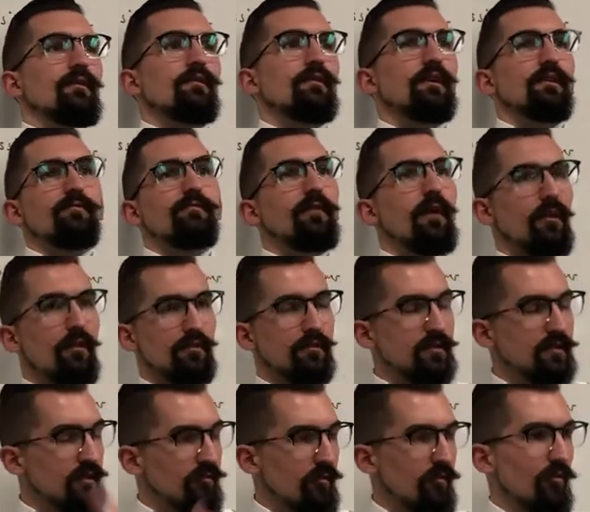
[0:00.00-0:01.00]
that follows the
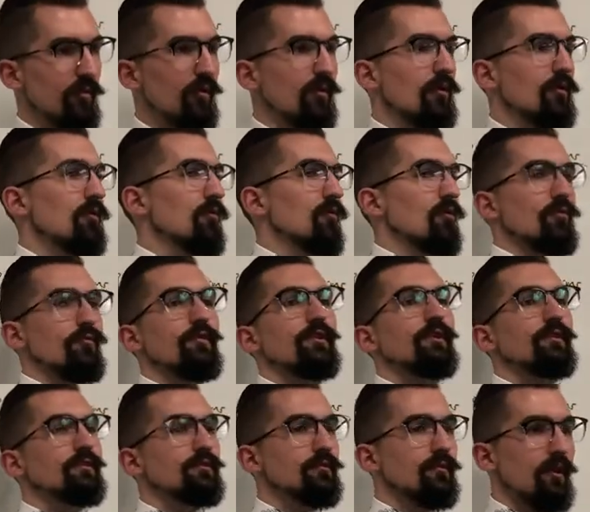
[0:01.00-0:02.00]
Civil War or
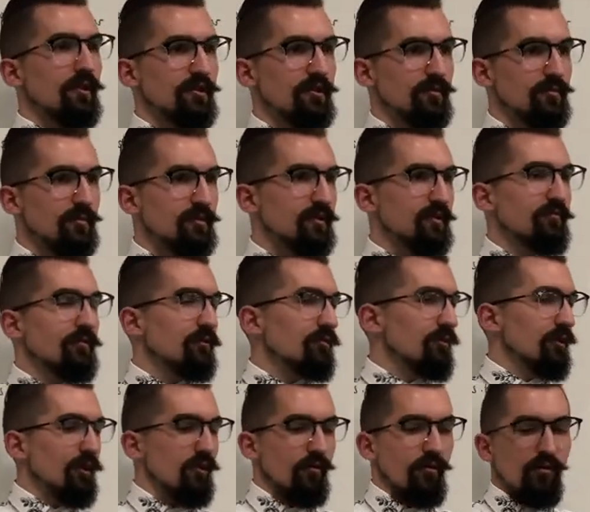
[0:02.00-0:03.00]
Reconstruction
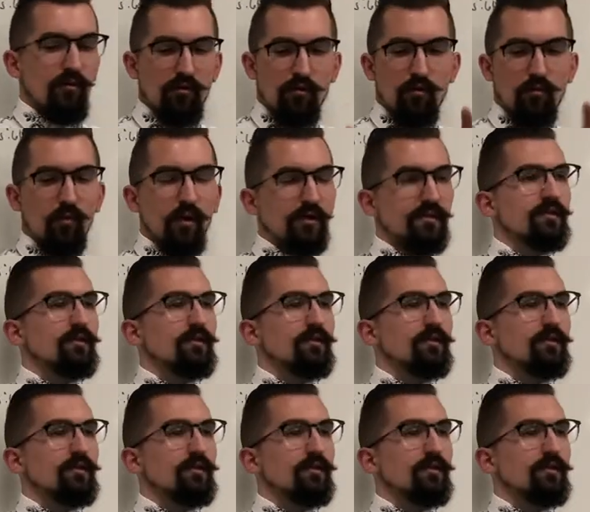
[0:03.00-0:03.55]
specifically or, or ones